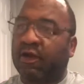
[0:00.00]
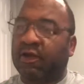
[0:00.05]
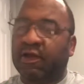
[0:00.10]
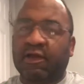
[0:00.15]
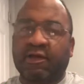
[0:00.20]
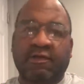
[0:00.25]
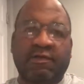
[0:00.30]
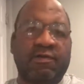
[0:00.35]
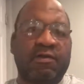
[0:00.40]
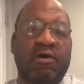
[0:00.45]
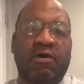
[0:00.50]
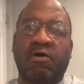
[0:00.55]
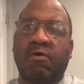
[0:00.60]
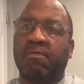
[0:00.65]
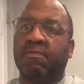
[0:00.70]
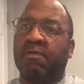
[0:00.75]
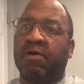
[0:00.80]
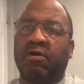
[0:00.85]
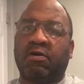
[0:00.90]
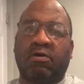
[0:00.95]
is no
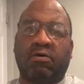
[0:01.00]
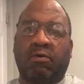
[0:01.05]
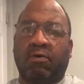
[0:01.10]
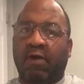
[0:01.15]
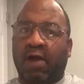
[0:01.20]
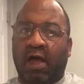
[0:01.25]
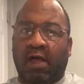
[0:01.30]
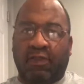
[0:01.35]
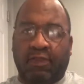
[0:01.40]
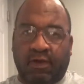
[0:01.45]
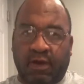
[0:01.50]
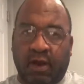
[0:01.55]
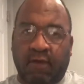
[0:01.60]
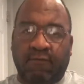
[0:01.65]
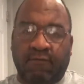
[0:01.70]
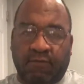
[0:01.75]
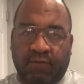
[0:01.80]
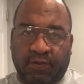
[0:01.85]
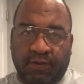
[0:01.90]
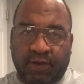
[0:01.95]
middle ground there
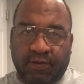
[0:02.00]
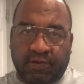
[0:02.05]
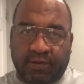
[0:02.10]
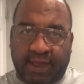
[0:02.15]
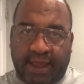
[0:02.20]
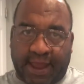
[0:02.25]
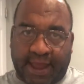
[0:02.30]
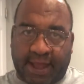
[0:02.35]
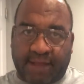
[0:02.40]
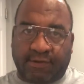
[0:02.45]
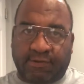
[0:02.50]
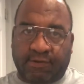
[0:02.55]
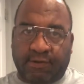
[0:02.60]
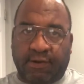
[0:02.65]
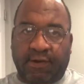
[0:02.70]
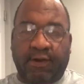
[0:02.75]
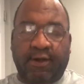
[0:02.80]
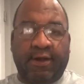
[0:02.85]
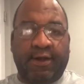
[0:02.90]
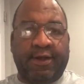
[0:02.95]
for this
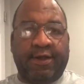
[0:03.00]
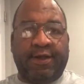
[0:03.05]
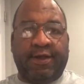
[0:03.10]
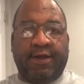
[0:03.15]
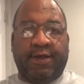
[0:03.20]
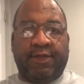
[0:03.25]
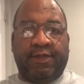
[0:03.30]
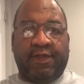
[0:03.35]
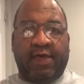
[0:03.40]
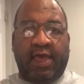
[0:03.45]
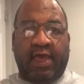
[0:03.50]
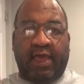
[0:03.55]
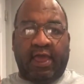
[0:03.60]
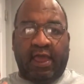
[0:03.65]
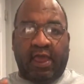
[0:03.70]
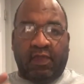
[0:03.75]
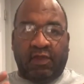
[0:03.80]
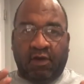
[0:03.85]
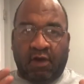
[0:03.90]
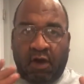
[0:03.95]
answer. They
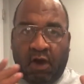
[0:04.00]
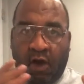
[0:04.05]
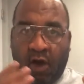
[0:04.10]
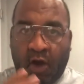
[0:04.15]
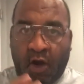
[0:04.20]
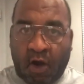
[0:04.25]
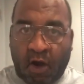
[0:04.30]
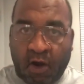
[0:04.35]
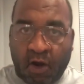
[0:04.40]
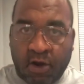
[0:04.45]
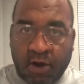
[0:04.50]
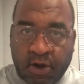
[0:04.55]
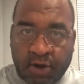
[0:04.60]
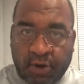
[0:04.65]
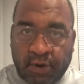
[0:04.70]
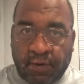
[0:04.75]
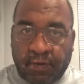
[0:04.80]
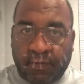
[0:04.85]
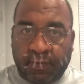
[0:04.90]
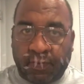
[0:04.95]
either are
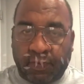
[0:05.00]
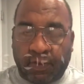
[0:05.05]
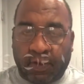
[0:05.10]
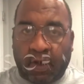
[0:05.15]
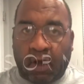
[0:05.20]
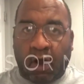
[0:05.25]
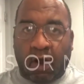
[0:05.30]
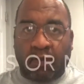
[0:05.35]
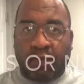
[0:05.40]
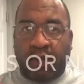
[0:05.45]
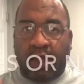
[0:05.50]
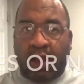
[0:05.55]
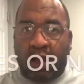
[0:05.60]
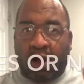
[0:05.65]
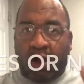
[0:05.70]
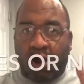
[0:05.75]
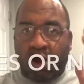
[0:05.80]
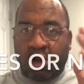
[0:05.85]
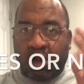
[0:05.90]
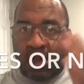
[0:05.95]
or they
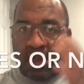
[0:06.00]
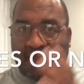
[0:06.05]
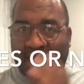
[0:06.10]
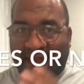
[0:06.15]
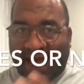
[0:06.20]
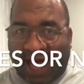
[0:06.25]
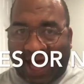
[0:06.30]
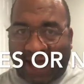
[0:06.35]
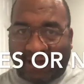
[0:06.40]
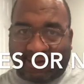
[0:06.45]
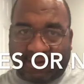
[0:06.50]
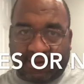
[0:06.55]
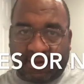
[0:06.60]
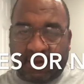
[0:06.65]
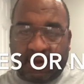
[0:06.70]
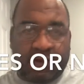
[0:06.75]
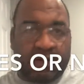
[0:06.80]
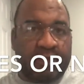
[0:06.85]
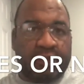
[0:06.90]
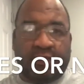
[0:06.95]
are not.
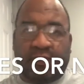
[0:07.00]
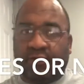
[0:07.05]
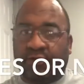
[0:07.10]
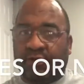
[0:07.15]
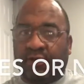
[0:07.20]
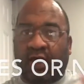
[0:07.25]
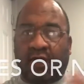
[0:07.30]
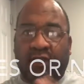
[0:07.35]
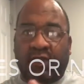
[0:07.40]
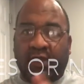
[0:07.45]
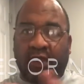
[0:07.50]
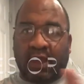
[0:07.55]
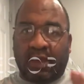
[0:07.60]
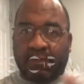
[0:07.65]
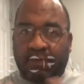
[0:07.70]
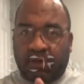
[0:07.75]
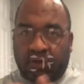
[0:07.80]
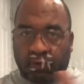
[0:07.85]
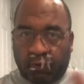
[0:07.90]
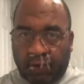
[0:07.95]
There's nothing in
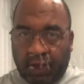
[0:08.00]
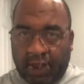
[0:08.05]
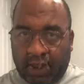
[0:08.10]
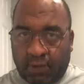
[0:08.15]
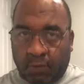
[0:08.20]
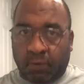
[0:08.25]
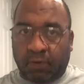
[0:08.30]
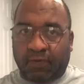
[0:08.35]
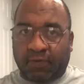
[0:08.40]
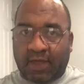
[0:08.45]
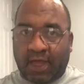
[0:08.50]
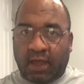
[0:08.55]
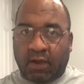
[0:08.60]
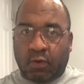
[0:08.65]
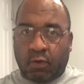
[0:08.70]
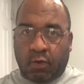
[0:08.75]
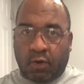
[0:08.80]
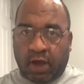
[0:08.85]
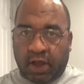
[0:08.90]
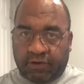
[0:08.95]
between with
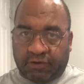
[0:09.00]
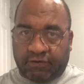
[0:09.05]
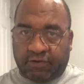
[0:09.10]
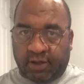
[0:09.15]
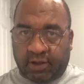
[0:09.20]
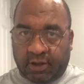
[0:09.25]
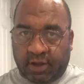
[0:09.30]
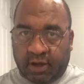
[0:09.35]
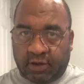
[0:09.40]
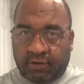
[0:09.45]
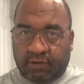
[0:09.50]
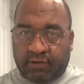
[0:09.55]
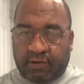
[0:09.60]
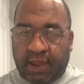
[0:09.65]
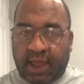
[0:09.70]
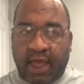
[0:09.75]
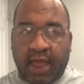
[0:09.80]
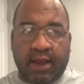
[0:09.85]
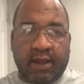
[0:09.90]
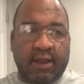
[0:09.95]
that question.
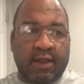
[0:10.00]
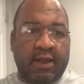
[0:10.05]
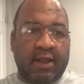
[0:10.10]
Understand?